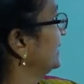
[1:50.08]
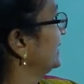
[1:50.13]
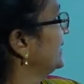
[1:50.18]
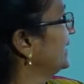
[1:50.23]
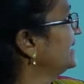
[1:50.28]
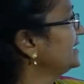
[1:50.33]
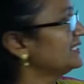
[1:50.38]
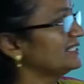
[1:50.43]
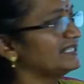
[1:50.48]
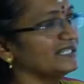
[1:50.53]

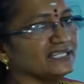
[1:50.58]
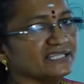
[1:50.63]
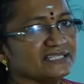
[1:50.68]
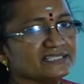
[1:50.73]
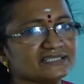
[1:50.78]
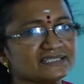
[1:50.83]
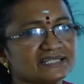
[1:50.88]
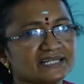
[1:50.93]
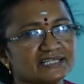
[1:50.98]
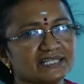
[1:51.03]
Entity
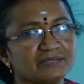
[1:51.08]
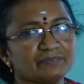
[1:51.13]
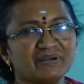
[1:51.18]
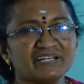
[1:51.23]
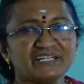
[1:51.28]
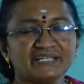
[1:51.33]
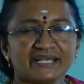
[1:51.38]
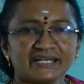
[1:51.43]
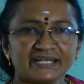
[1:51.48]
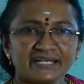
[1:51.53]
is nothing
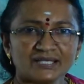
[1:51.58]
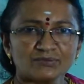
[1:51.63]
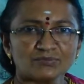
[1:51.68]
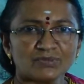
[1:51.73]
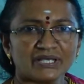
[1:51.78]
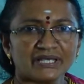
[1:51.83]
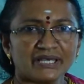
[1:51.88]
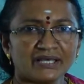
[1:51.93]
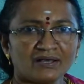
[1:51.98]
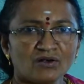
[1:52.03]
but an
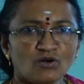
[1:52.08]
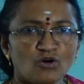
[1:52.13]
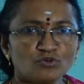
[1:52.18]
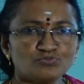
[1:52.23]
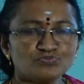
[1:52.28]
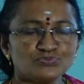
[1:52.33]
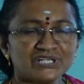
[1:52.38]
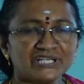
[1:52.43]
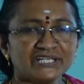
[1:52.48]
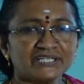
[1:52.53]

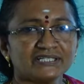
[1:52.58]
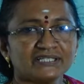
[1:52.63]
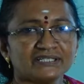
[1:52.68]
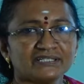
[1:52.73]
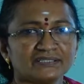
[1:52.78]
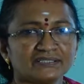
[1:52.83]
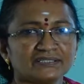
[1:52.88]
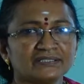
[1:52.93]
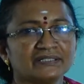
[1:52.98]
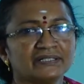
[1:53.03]
object,
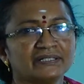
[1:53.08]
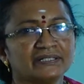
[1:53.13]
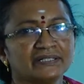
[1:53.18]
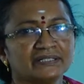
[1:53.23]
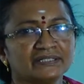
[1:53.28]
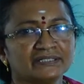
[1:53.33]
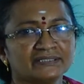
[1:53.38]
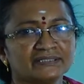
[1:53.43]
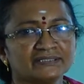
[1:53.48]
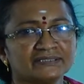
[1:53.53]

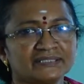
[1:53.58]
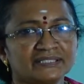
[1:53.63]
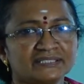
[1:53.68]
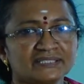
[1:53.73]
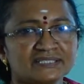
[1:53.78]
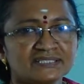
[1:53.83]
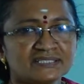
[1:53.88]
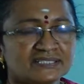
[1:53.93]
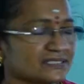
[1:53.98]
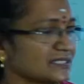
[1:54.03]
that
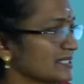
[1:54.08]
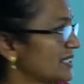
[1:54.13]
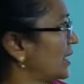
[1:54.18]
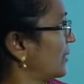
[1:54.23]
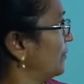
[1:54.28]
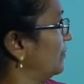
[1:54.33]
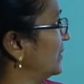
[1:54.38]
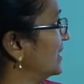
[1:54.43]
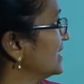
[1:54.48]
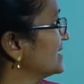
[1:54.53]
is
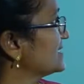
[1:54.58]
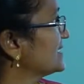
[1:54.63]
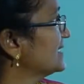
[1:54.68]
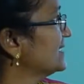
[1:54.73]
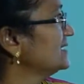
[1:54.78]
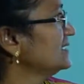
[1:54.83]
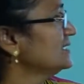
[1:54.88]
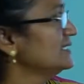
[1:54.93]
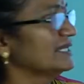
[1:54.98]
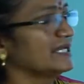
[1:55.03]
person,
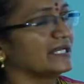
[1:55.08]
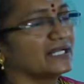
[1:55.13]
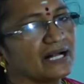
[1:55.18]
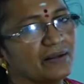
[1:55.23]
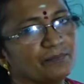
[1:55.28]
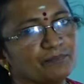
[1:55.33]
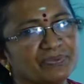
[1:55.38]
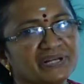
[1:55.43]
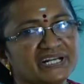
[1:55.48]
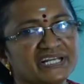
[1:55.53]

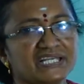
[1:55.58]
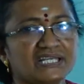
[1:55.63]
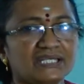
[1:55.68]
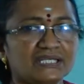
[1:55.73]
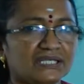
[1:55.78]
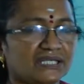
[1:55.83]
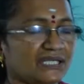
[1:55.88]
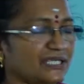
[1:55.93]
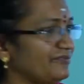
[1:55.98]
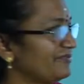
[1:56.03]
company,
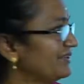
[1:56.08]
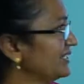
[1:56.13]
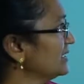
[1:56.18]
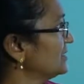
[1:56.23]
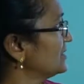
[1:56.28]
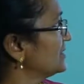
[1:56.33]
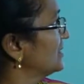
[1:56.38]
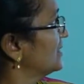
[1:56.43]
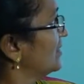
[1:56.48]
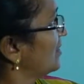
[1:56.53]
event
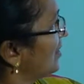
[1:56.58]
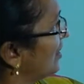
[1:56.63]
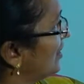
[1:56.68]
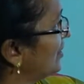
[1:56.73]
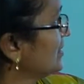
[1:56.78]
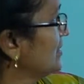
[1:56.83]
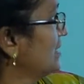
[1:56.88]
or